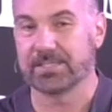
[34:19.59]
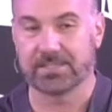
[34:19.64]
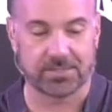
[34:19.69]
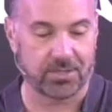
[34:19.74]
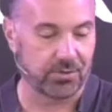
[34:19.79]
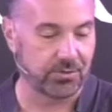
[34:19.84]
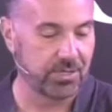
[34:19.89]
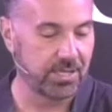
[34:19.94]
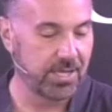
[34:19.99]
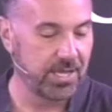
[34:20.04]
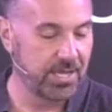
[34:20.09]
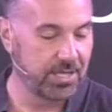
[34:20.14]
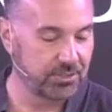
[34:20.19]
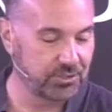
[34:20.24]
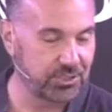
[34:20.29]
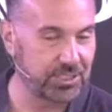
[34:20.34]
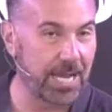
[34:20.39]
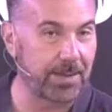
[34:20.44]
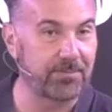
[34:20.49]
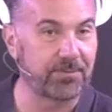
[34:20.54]
So
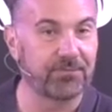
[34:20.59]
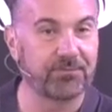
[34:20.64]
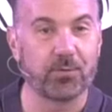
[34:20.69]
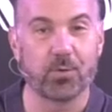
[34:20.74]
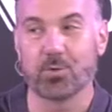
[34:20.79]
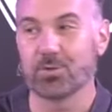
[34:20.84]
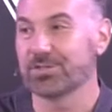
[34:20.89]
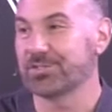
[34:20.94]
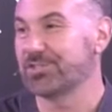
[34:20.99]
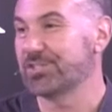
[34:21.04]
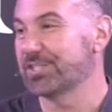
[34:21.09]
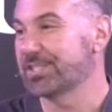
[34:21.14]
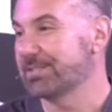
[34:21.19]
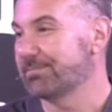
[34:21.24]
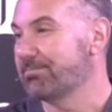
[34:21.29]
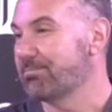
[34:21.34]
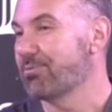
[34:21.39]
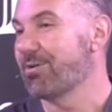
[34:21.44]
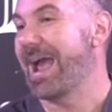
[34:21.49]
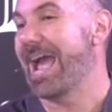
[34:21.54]
chapter 4 is just
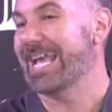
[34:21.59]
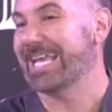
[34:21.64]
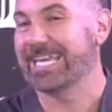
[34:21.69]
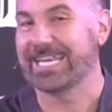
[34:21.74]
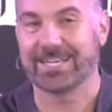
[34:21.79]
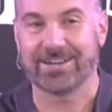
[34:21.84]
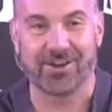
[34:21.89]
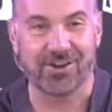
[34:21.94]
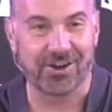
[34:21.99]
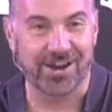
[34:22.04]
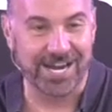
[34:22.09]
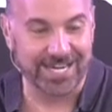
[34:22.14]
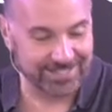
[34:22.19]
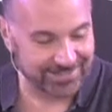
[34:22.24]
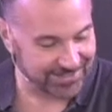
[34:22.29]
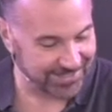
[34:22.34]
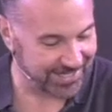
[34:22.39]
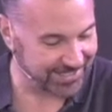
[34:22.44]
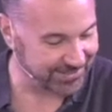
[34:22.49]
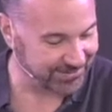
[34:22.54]
bragging, all right?
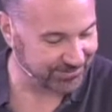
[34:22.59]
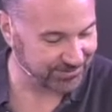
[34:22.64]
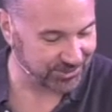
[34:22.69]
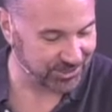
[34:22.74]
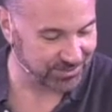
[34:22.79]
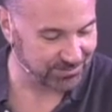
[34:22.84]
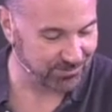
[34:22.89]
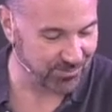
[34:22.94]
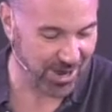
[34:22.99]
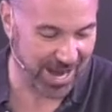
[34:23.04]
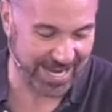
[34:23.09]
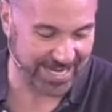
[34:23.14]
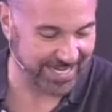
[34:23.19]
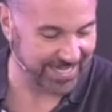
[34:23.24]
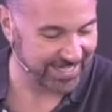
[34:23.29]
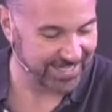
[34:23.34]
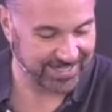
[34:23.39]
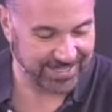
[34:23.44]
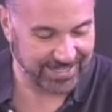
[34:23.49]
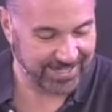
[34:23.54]
So that's just bragging.